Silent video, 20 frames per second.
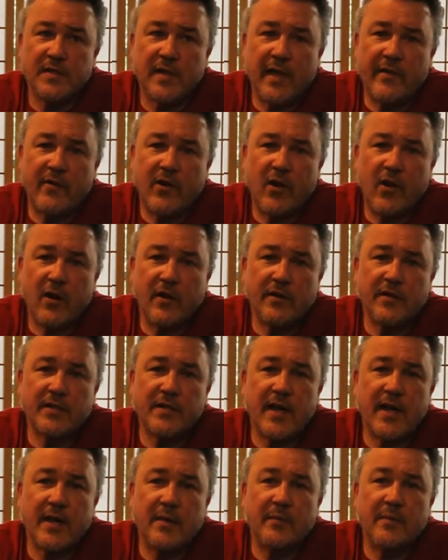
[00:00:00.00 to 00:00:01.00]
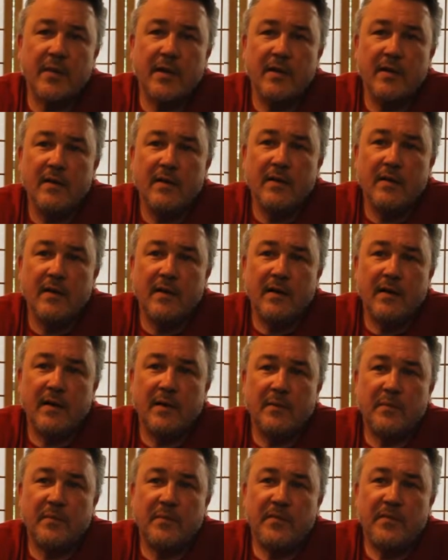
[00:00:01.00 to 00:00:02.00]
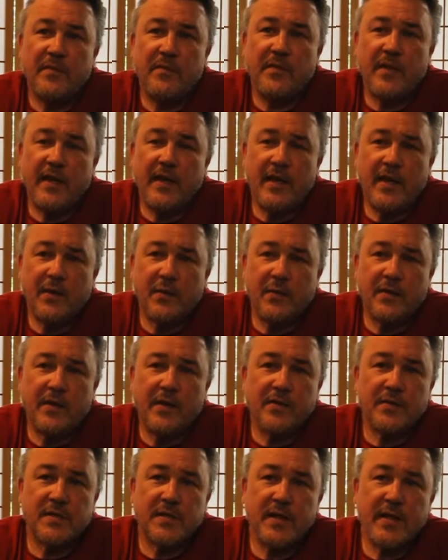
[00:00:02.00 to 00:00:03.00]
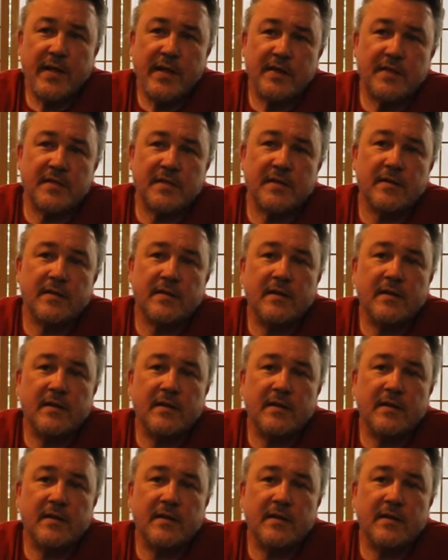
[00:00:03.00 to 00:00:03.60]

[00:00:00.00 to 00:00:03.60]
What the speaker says: have a harder time fitting in with those needs,